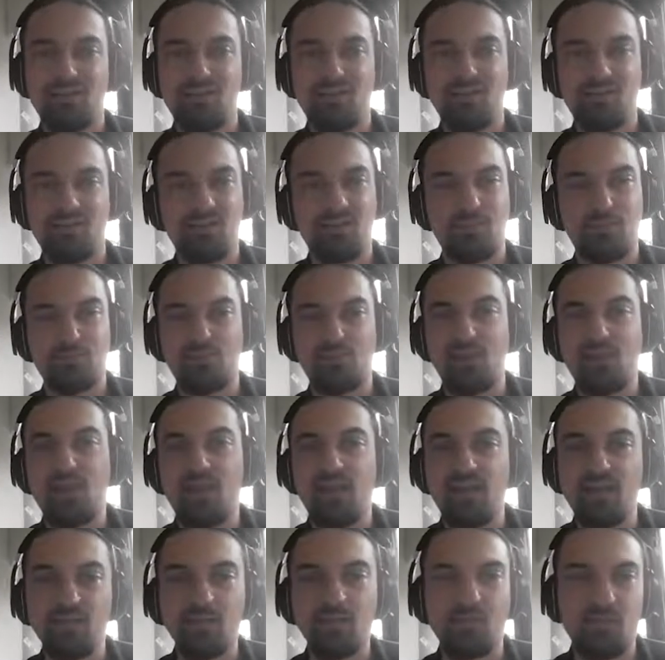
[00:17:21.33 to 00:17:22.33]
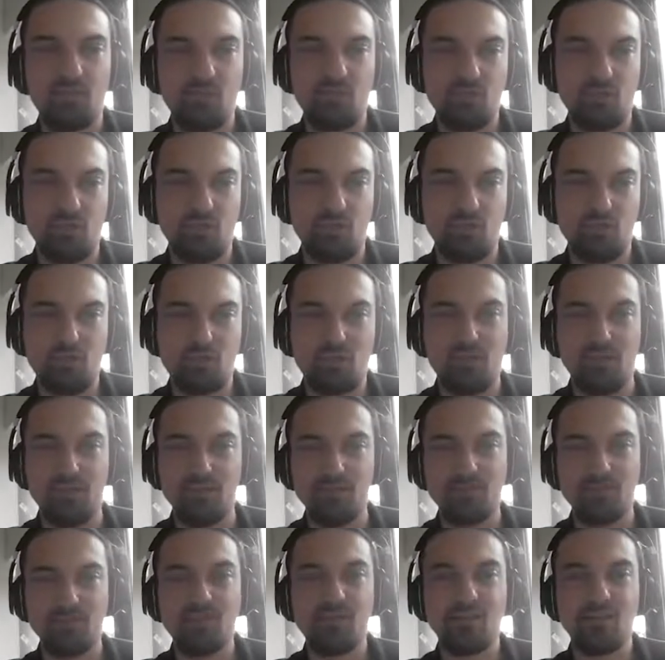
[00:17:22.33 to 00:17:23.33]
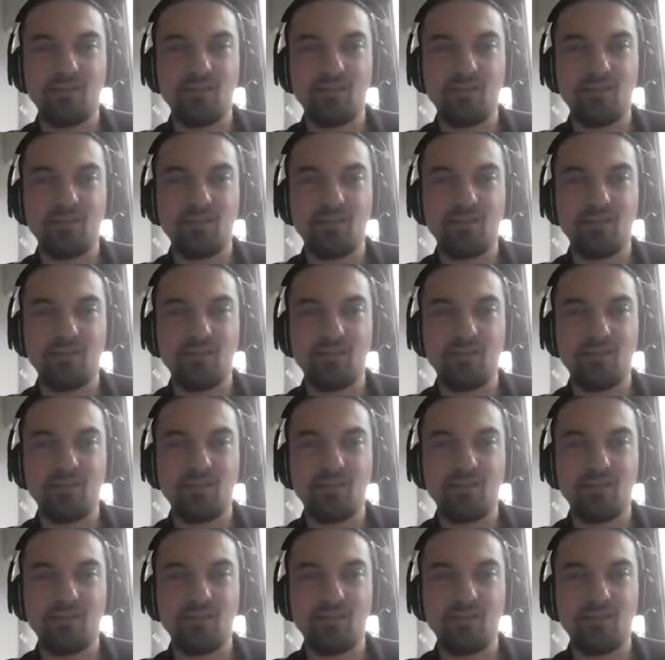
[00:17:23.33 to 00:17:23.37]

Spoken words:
a high-dimensional space.